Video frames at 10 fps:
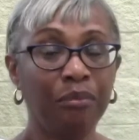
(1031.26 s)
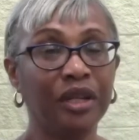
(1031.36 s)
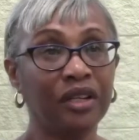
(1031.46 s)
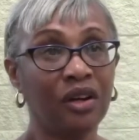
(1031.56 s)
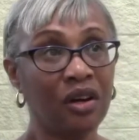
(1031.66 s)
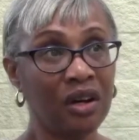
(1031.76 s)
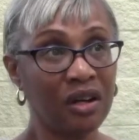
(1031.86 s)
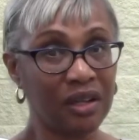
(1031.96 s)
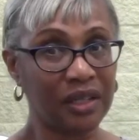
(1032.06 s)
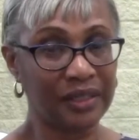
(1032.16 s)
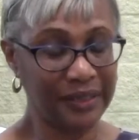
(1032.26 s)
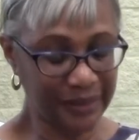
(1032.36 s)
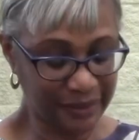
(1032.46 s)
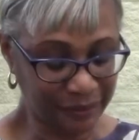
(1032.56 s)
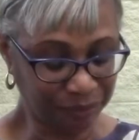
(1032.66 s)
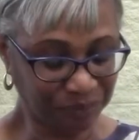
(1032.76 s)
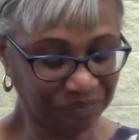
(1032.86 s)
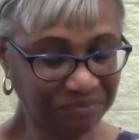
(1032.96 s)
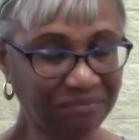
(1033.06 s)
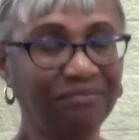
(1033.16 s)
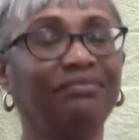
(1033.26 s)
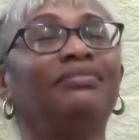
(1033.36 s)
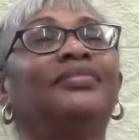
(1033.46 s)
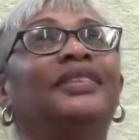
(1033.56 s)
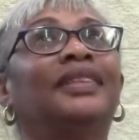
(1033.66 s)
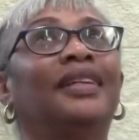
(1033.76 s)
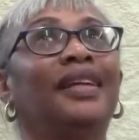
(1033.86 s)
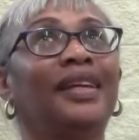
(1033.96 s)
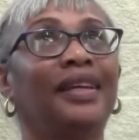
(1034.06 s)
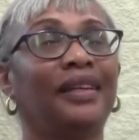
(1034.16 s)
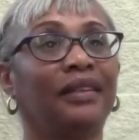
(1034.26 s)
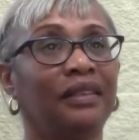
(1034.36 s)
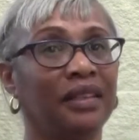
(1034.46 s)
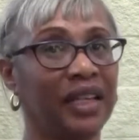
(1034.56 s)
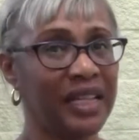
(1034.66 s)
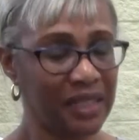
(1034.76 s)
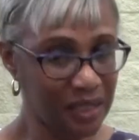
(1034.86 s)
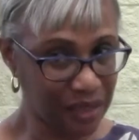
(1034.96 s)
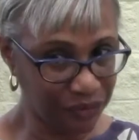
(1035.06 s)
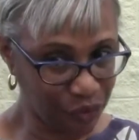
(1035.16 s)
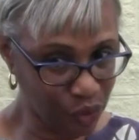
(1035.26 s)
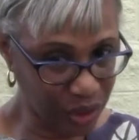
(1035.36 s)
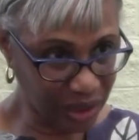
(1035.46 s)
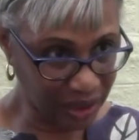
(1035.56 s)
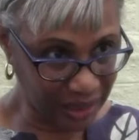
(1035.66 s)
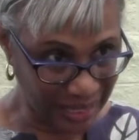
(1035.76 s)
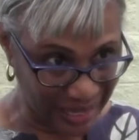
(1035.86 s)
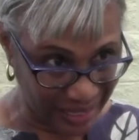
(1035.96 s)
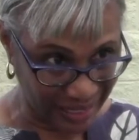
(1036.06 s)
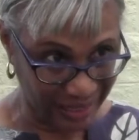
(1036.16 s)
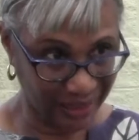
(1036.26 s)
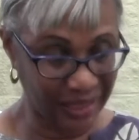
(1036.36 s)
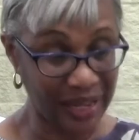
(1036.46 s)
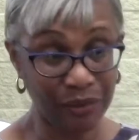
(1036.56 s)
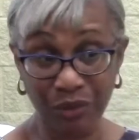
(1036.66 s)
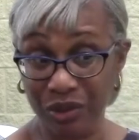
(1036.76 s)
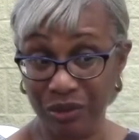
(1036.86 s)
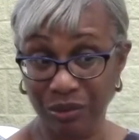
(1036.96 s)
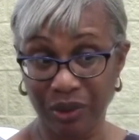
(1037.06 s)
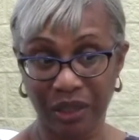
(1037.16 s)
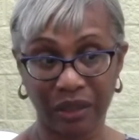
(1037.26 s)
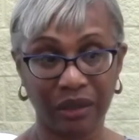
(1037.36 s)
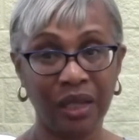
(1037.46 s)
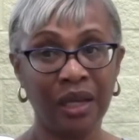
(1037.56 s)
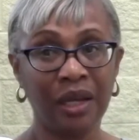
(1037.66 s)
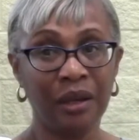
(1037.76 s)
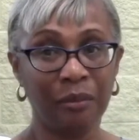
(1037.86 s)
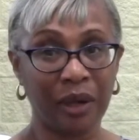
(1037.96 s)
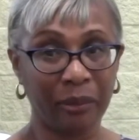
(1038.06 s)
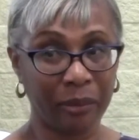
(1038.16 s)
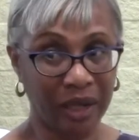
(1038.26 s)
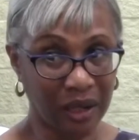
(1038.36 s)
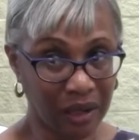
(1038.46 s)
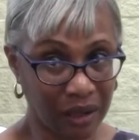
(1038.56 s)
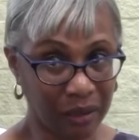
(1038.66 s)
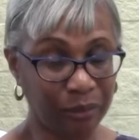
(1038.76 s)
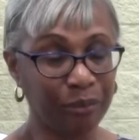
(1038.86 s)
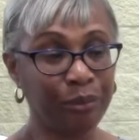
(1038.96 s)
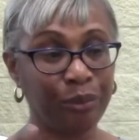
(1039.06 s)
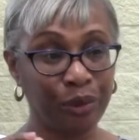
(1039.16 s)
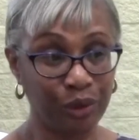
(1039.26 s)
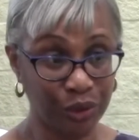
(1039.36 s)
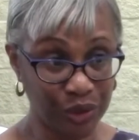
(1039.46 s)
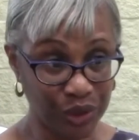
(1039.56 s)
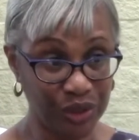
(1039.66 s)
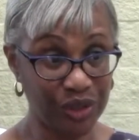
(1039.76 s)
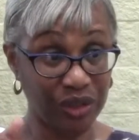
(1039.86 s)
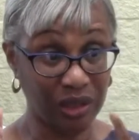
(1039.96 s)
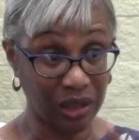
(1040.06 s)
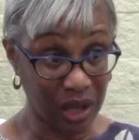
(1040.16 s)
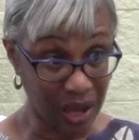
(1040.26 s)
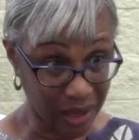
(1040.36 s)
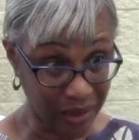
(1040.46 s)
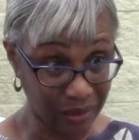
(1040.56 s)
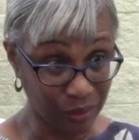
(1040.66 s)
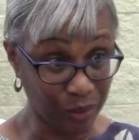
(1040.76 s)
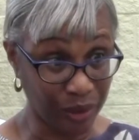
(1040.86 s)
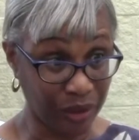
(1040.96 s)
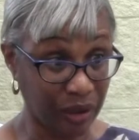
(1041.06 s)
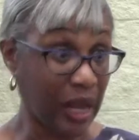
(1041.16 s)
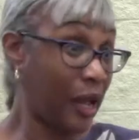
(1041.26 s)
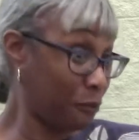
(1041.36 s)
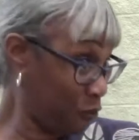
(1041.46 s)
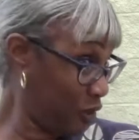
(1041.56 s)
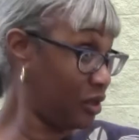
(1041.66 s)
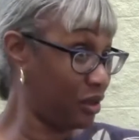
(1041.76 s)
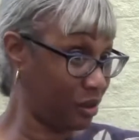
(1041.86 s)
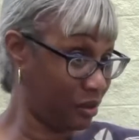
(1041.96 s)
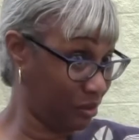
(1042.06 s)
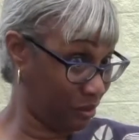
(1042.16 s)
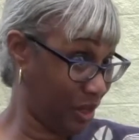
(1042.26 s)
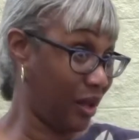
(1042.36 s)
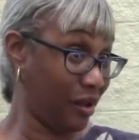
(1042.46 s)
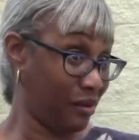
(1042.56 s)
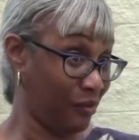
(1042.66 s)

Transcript: Because in 1949, that was when my mom purchased the lot where I'm still now.